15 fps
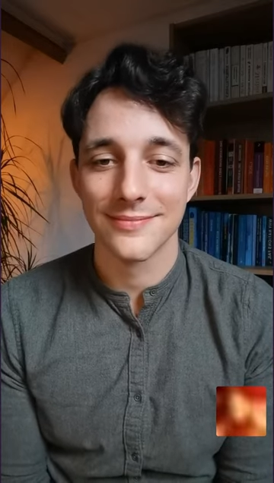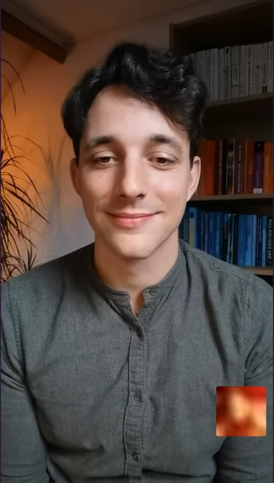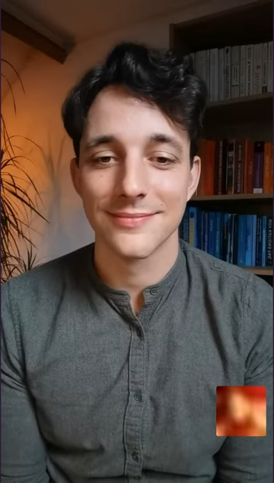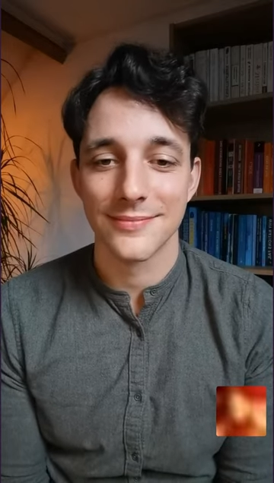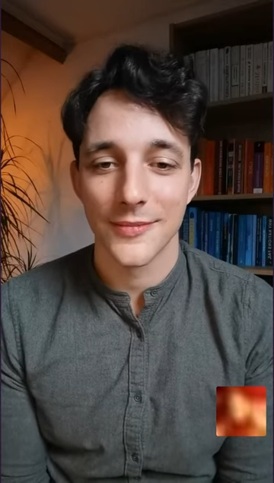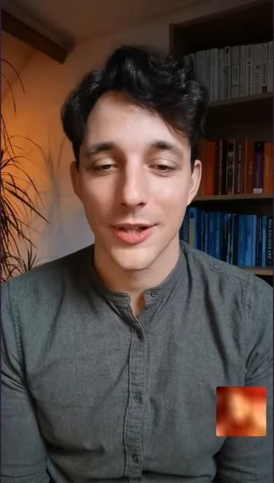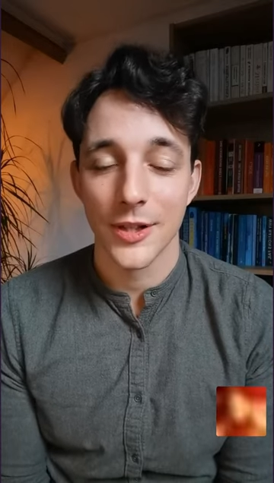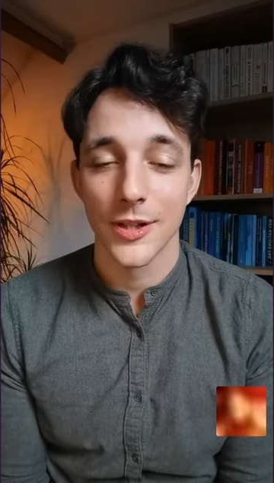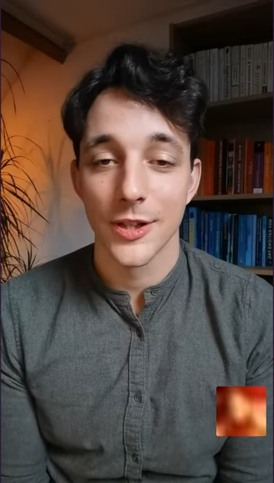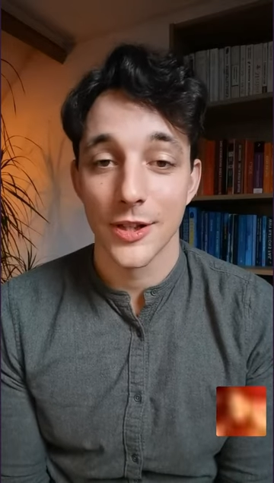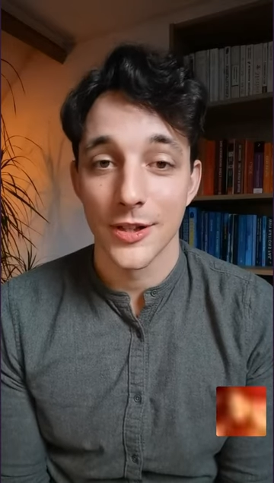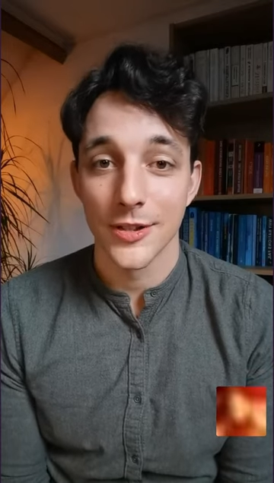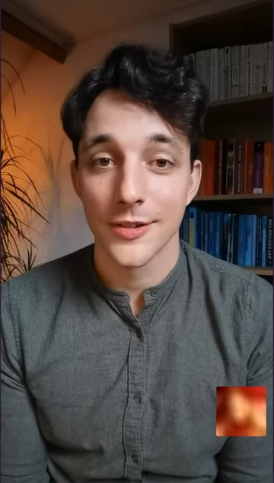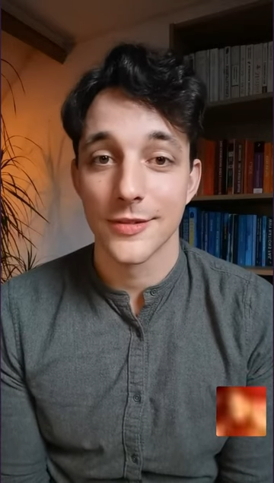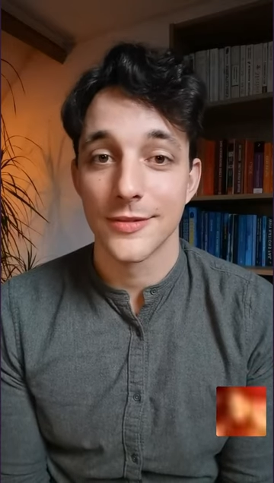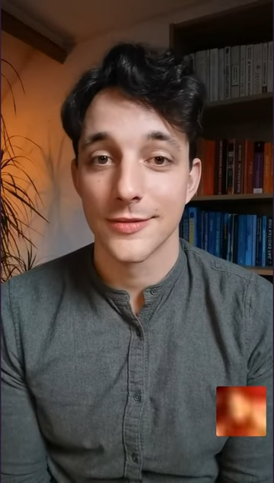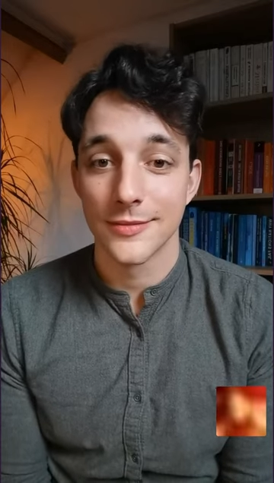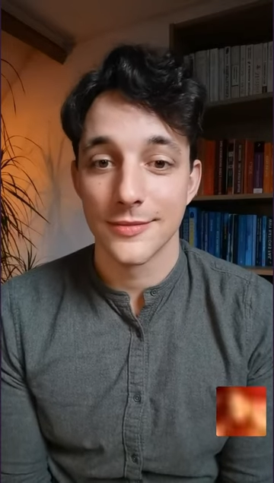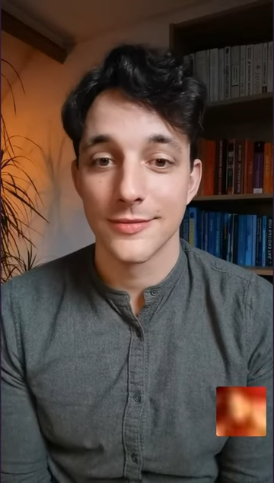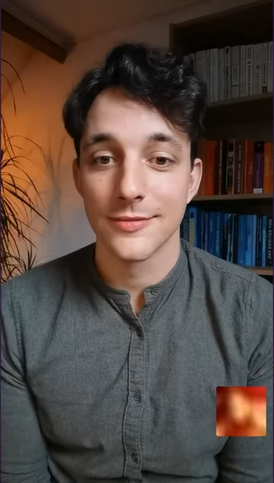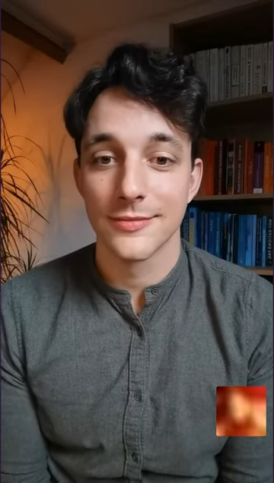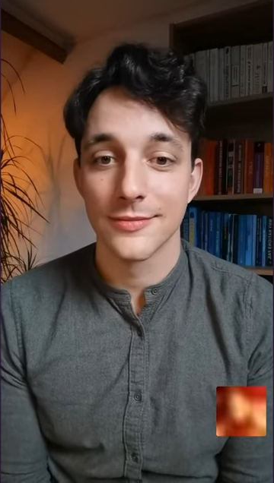because
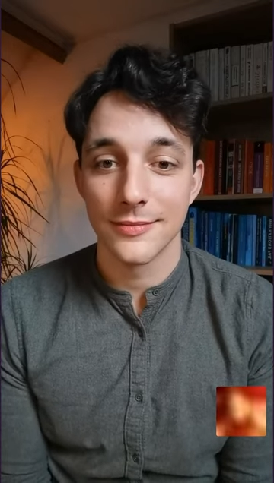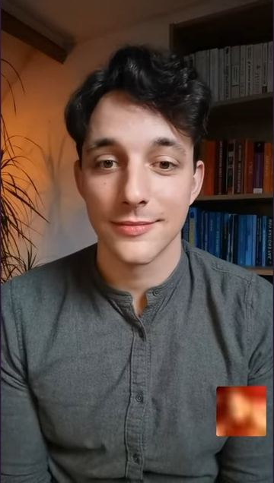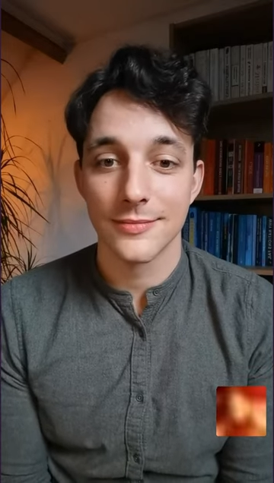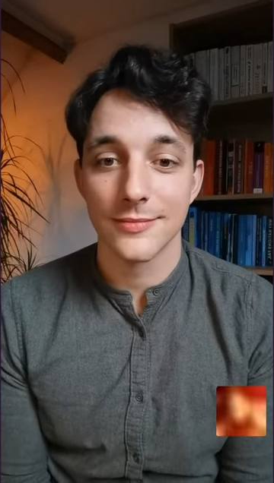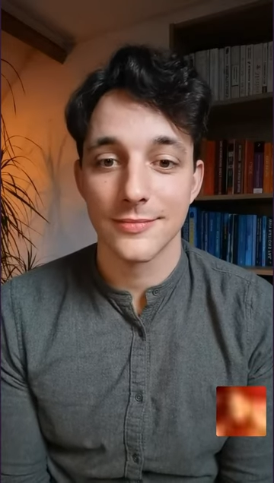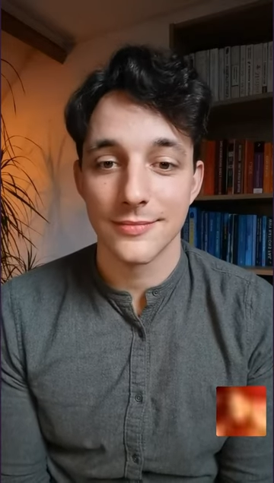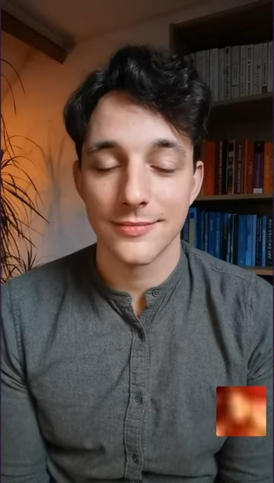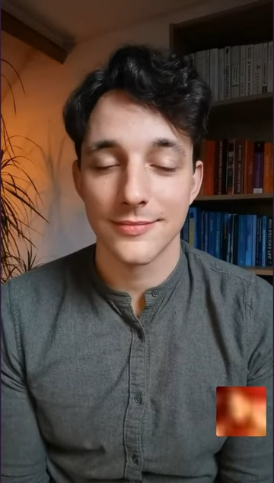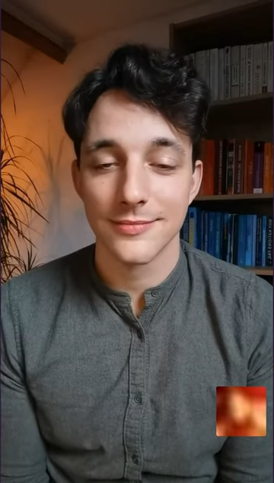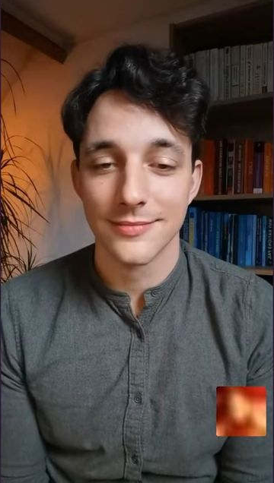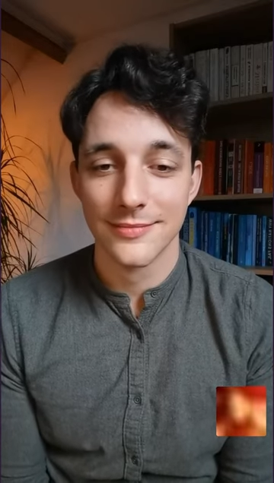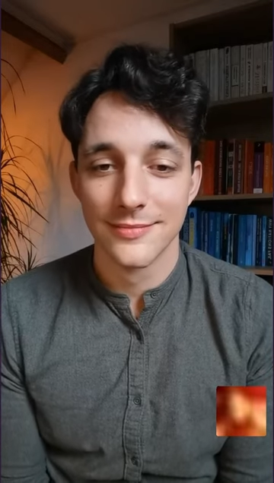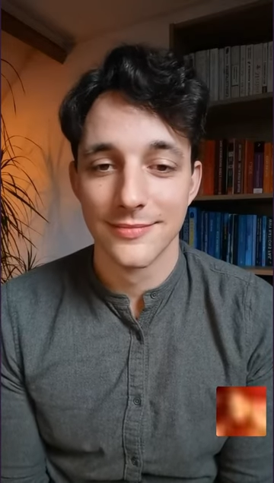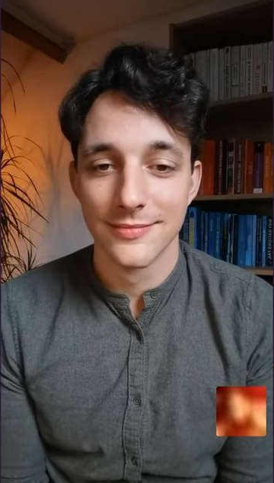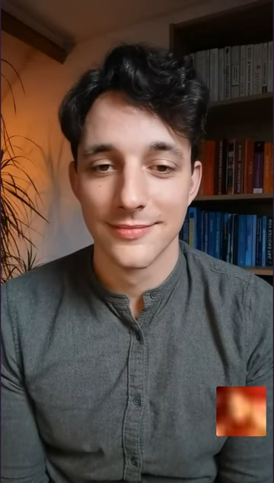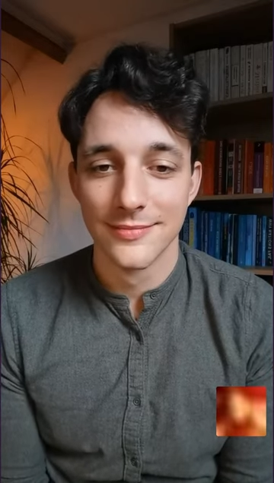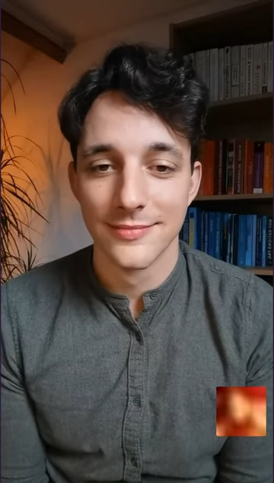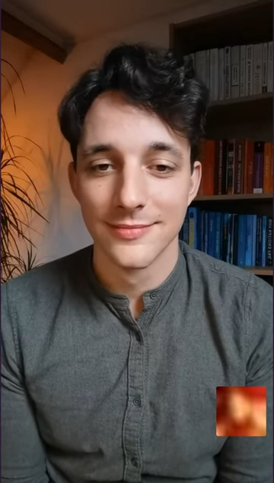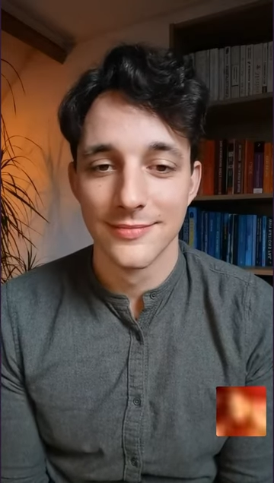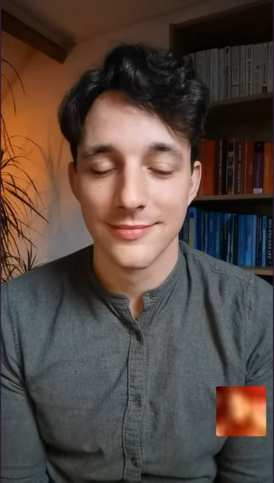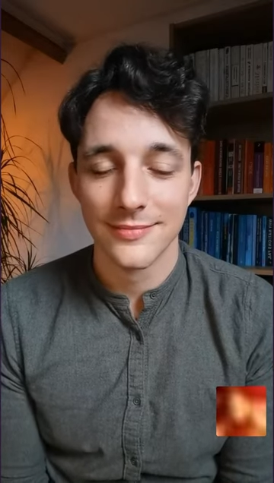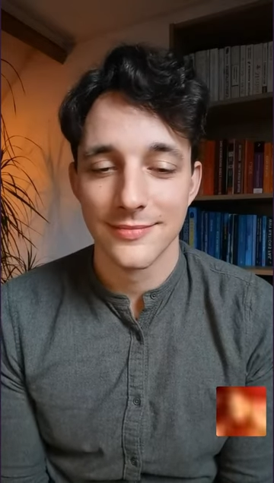what why did
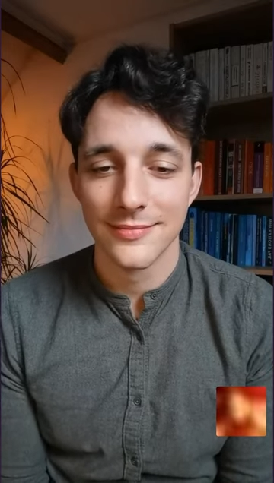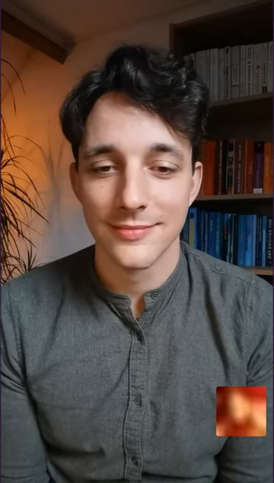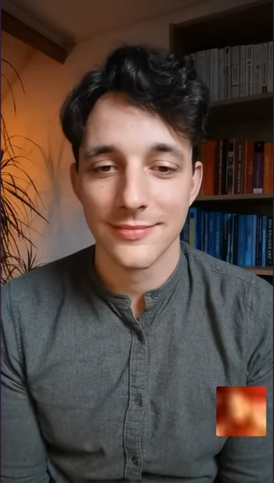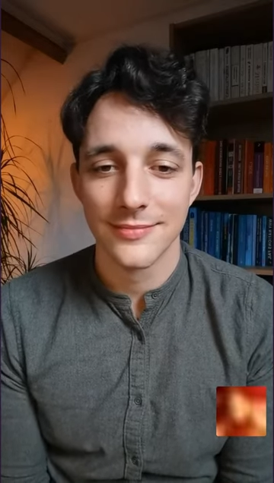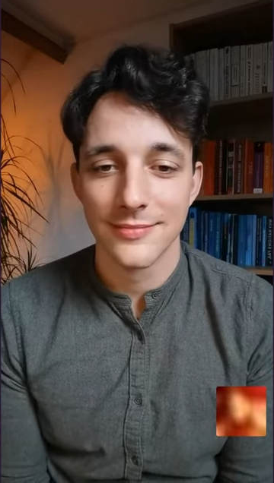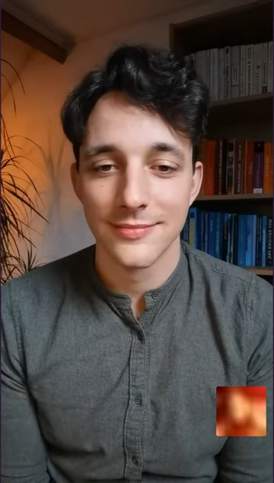to the